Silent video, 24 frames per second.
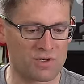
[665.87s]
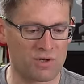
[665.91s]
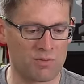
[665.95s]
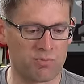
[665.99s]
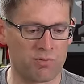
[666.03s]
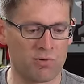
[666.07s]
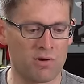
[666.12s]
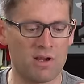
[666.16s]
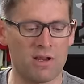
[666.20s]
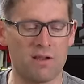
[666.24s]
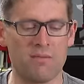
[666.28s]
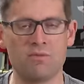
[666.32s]

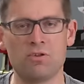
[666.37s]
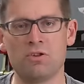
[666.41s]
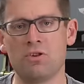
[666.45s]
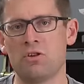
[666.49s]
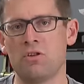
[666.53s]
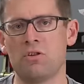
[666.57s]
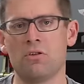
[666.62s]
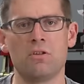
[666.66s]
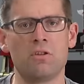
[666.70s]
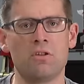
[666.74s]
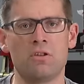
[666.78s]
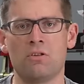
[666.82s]
Supreme,
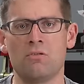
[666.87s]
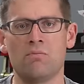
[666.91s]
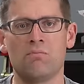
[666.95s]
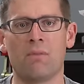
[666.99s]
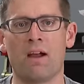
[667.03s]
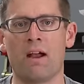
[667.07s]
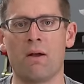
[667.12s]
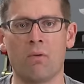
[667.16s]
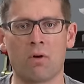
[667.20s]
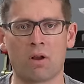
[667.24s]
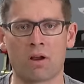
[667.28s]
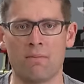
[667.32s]
you, you
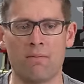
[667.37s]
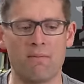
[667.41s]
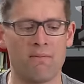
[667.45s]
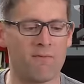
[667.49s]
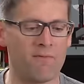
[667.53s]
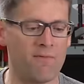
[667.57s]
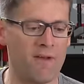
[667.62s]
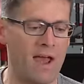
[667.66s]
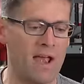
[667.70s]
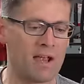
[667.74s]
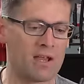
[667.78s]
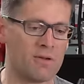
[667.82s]
might want
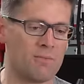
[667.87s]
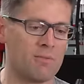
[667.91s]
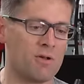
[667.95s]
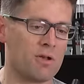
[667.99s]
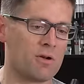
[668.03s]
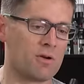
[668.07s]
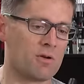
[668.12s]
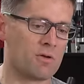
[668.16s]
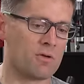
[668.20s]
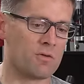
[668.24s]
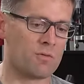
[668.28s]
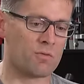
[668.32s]
to vacuum
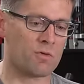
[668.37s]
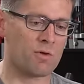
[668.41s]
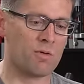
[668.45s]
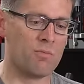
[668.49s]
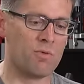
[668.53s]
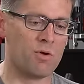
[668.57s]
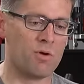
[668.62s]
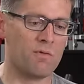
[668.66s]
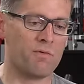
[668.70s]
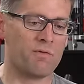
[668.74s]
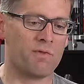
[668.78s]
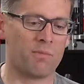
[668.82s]
it or
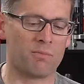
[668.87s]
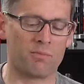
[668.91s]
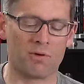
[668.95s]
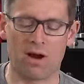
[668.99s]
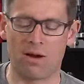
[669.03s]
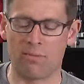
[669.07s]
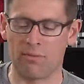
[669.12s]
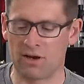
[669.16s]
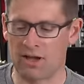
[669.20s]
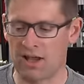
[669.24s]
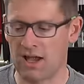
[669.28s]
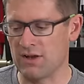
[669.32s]
remove the
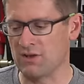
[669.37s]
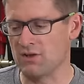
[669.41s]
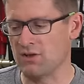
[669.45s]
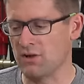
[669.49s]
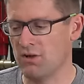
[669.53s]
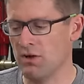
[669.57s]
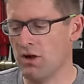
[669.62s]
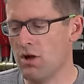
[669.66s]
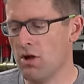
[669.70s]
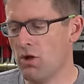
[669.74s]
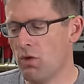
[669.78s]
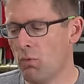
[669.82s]
primer
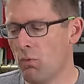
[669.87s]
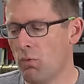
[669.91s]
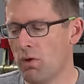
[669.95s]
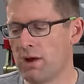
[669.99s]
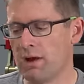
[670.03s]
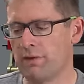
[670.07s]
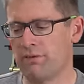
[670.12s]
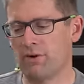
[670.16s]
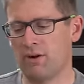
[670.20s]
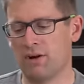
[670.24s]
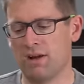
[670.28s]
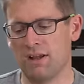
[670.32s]
catcher,
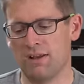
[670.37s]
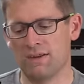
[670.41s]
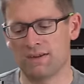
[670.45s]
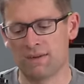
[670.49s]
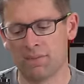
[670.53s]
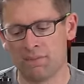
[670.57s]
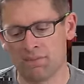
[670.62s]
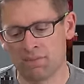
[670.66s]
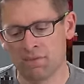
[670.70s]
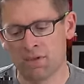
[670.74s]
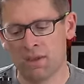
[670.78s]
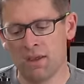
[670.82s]
whatever it is.
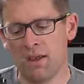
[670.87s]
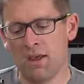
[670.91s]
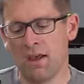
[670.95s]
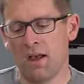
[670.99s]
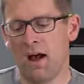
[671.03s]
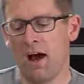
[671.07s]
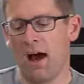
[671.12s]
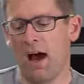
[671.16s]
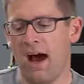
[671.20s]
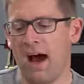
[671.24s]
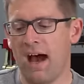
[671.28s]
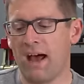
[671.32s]

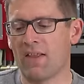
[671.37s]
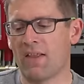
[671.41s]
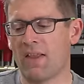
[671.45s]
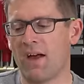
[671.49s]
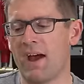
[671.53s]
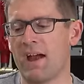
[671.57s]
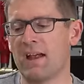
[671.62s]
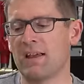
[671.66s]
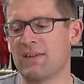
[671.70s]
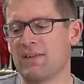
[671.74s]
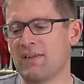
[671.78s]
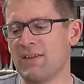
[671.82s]
I
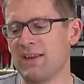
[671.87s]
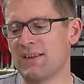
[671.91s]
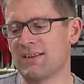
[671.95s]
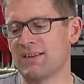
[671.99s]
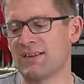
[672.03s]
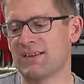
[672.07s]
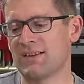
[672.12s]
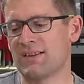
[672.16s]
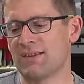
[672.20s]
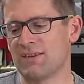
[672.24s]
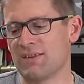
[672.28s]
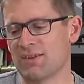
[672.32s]
like
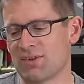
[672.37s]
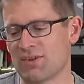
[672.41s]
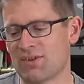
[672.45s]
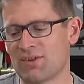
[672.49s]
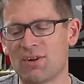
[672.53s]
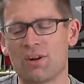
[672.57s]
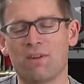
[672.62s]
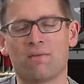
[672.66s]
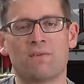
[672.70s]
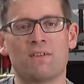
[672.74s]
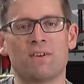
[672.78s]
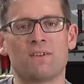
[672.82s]
this
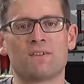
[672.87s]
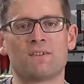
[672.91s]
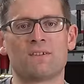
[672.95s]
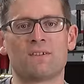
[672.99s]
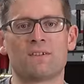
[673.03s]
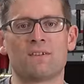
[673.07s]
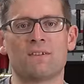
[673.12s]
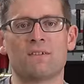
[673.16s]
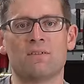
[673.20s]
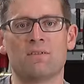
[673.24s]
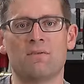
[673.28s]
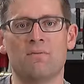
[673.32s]

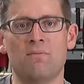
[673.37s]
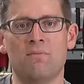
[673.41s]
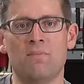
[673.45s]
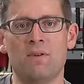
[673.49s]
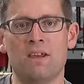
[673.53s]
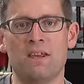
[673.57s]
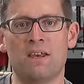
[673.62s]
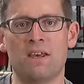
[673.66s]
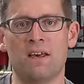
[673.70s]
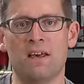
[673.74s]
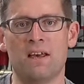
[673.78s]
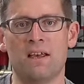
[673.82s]
surface
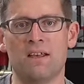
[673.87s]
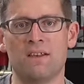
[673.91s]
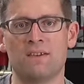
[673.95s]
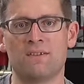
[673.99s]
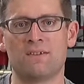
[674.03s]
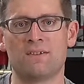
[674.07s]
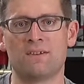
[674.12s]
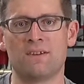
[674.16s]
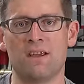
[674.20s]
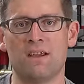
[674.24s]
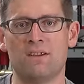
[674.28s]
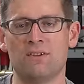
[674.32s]

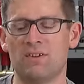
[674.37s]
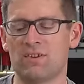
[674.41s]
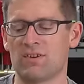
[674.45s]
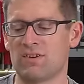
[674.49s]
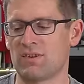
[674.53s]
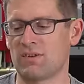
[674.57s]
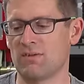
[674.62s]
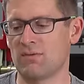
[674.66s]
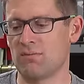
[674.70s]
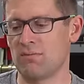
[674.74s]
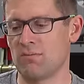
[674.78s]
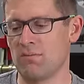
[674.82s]
because it
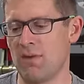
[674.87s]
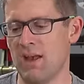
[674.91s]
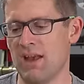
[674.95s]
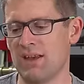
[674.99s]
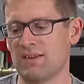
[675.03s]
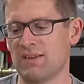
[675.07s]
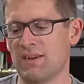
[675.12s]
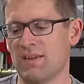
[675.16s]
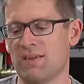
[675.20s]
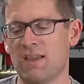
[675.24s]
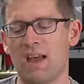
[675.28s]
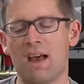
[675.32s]
just
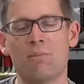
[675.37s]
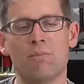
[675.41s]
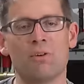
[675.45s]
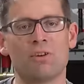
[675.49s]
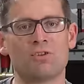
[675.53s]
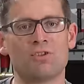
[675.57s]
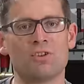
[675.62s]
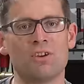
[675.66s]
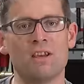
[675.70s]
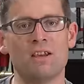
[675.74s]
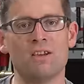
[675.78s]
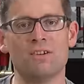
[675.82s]
makes it that
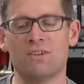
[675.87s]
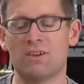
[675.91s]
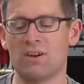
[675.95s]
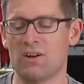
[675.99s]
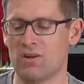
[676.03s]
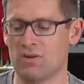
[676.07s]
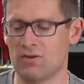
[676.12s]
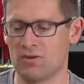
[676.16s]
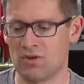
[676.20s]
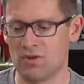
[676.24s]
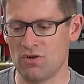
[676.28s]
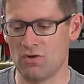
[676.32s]
much
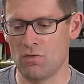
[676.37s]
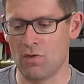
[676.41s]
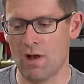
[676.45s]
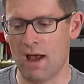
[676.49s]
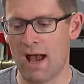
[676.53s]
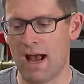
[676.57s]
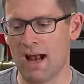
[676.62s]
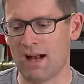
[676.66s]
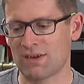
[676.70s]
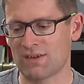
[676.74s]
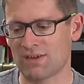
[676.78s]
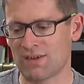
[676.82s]
easier to
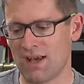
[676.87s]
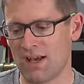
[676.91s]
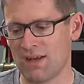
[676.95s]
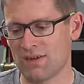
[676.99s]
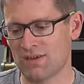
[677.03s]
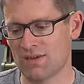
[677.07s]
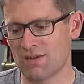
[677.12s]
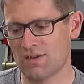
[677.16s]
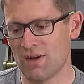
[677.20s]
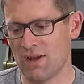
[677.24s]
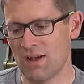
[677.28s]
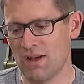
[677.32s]

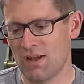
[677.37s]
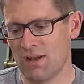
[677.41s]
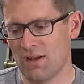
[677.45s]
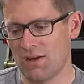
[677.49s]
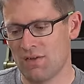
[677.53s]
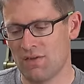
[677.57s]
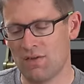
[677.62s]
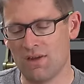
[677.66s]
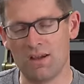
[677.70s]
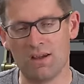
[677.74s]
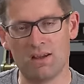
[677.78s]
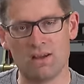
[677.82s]
access
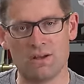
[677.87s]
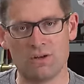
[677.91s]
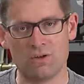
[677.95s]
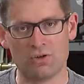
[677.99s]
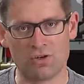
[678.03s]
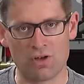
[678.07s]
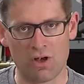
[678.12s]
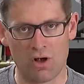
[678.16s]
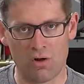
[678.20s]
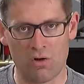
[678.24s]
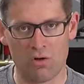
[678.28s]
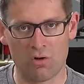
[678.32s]
the
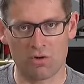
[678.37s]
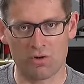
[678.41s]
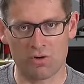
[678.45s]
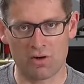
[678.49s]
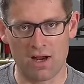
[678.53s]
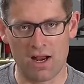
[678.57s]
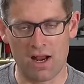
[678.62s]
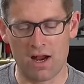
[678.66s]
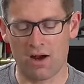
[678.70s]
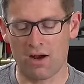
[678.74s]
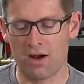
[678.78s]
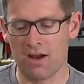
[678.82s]
shell holder
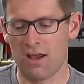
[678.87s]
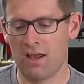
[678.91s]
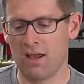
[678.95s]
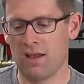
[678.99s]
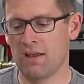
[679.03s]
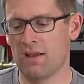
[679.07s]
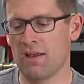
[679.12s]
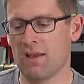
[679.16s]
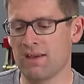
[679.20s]
area.